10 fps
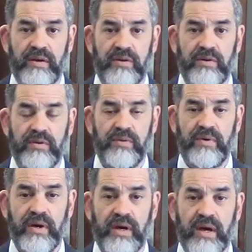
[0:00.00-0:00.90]
who
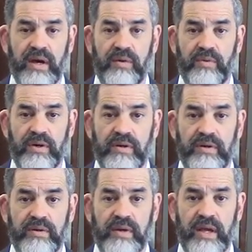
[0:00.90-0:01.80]

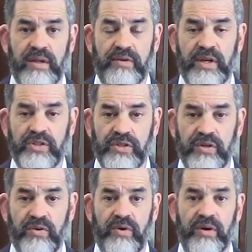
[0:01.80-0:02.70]
were either
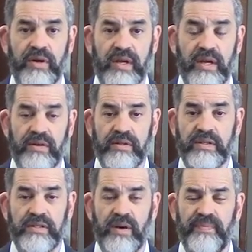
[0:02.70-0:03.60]
injured or killed.
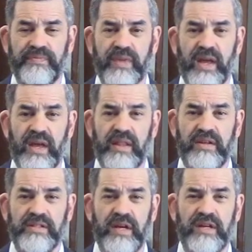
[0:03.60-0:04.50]
So
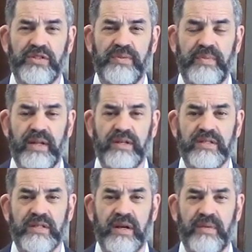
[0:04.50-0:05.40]
there's a
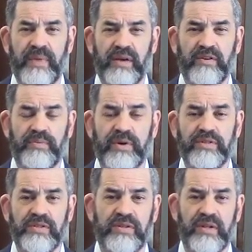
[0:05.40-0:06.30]
tremendous amount of
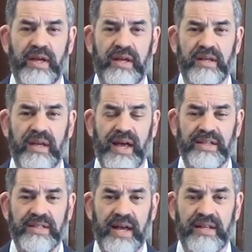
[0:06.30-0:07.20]
personal
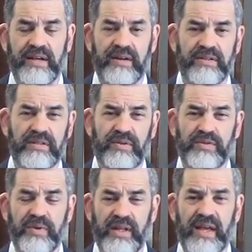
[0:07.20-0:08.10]
contact here, so
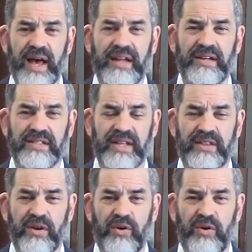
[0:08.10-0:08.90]
it's really gotten us at the